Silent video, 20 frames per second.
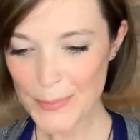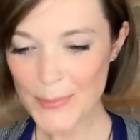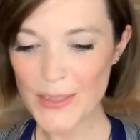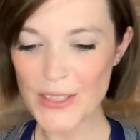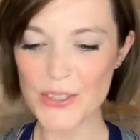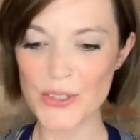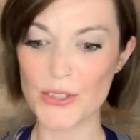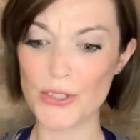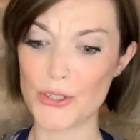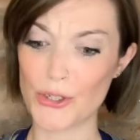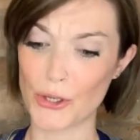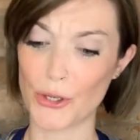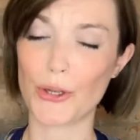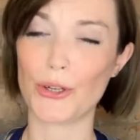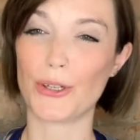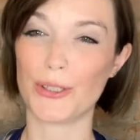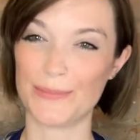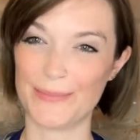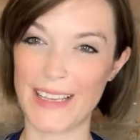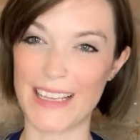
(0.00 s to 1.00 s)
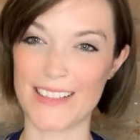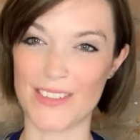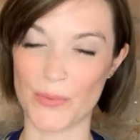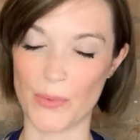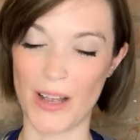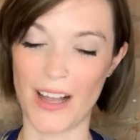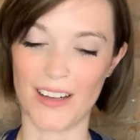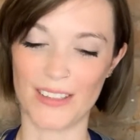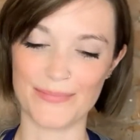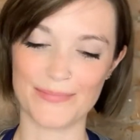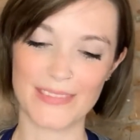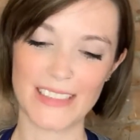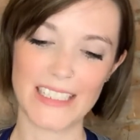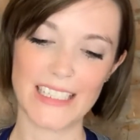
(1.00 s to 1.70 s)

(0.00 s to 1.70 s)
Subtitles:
to the journal as well.